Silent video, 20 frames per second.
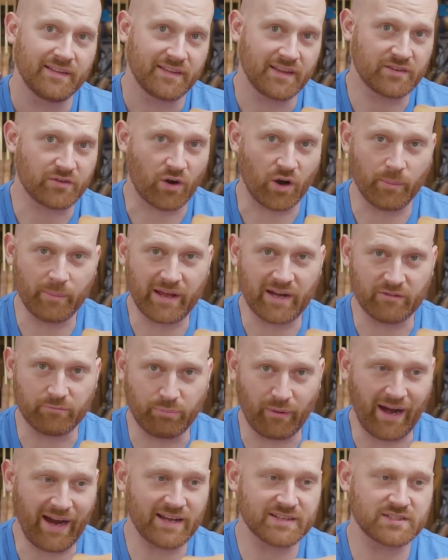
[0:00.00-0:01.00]
these are all made of
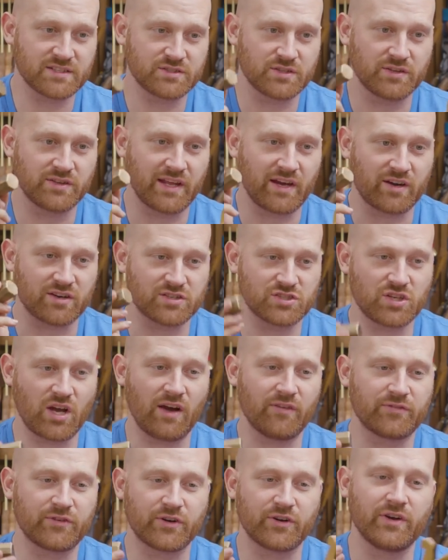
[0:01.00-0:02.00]
brass, so they are
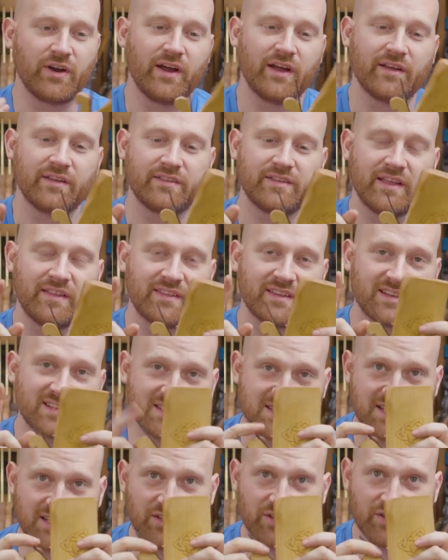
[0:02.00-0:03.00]
softer than the
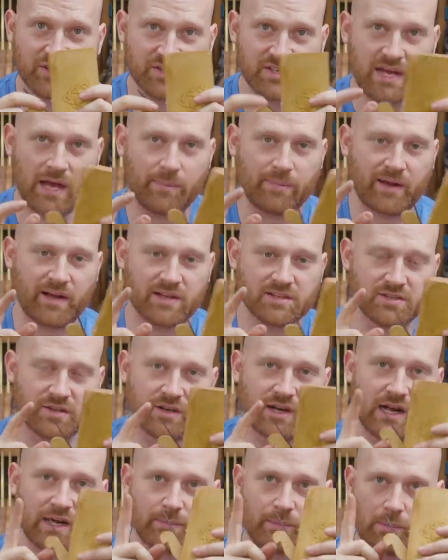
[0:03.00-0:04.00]
steel you're tapping on,
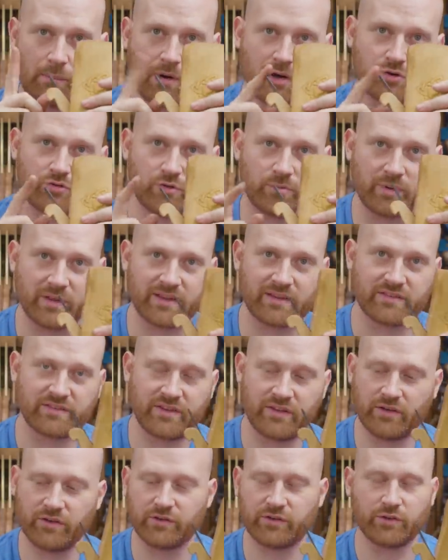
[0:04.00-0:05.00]
so you're not going to be mushrooming the
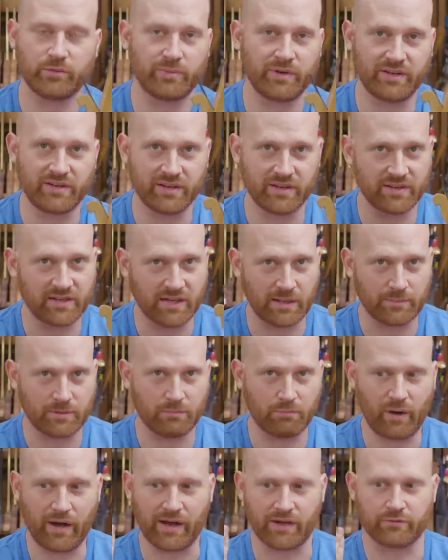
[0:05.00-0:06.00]
steel, you'll be denting up
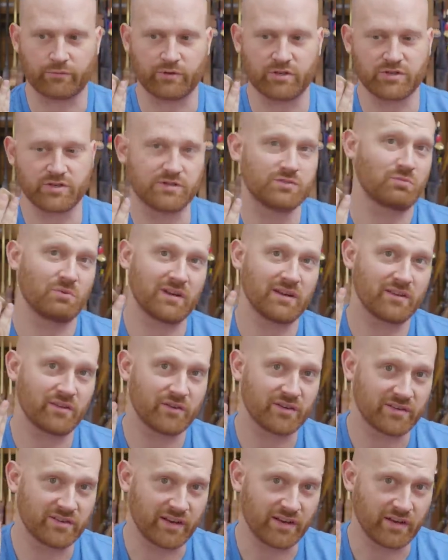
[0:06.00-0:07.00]
the brass, which is what
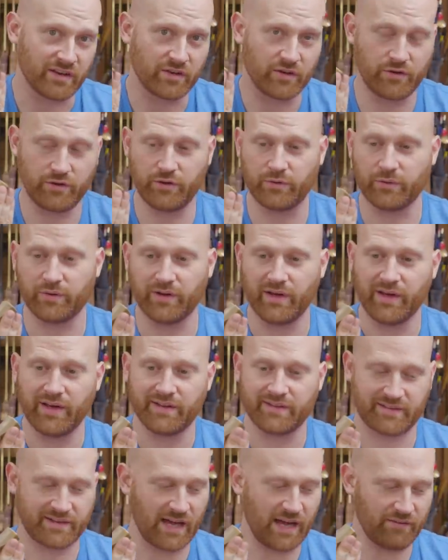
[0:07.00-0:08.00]
they're intended to do.
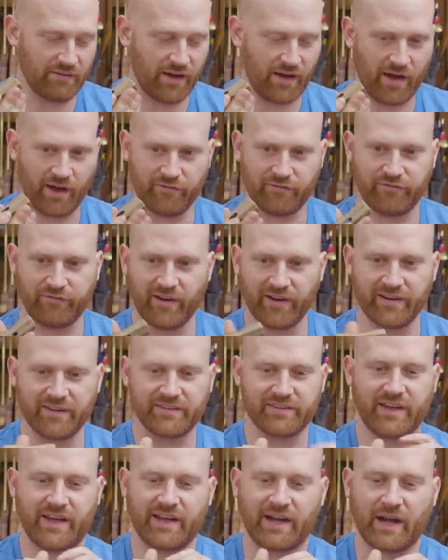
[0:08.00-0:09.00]
It's kind of a fun
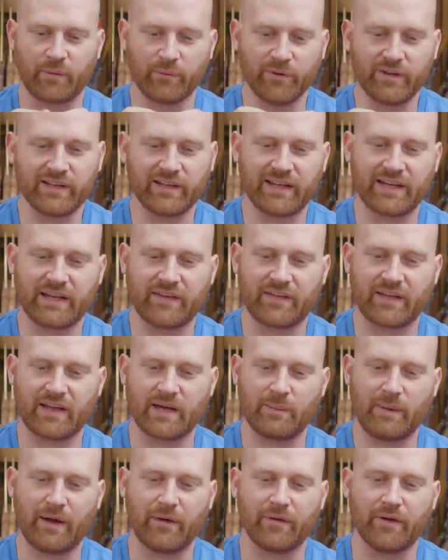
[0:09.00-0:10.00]
design. I really like how they
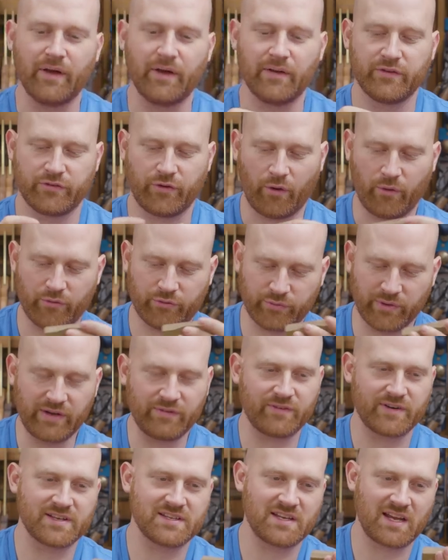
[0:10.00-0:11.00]
come out. So three
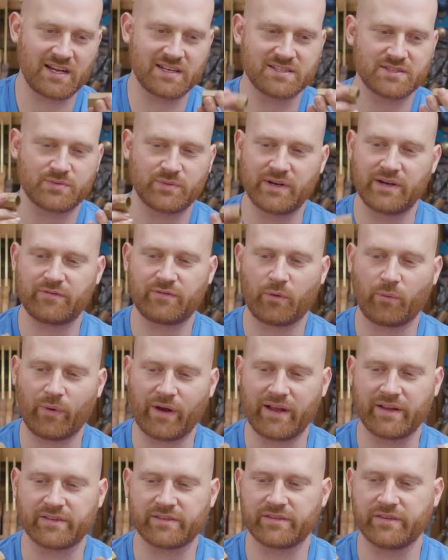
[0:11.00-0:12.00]
different designs, three different
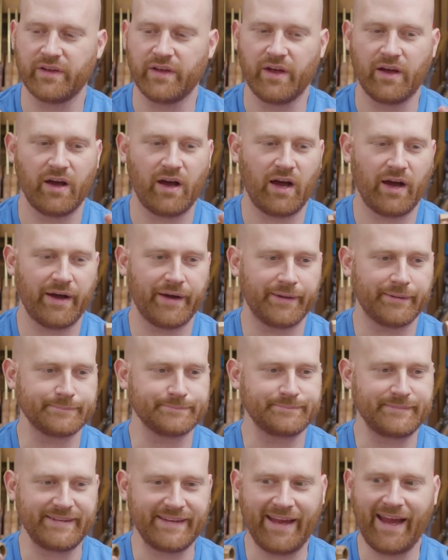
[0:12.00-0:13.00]
weights
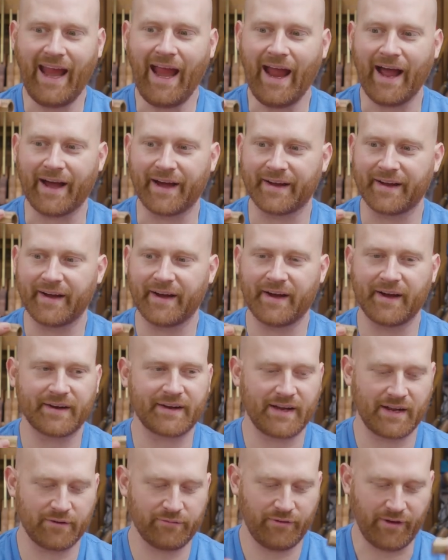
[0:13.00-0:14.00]
um, yeah, uh,
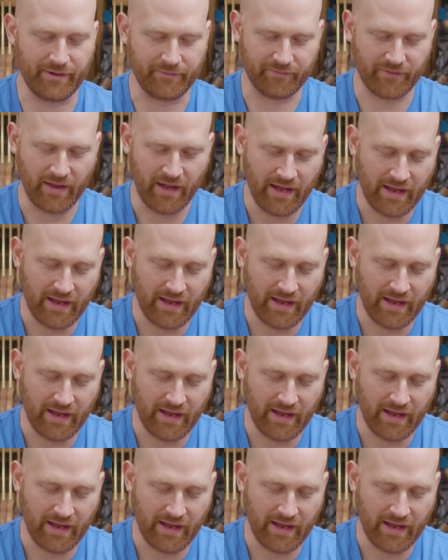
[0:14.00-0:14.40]
kind of fun.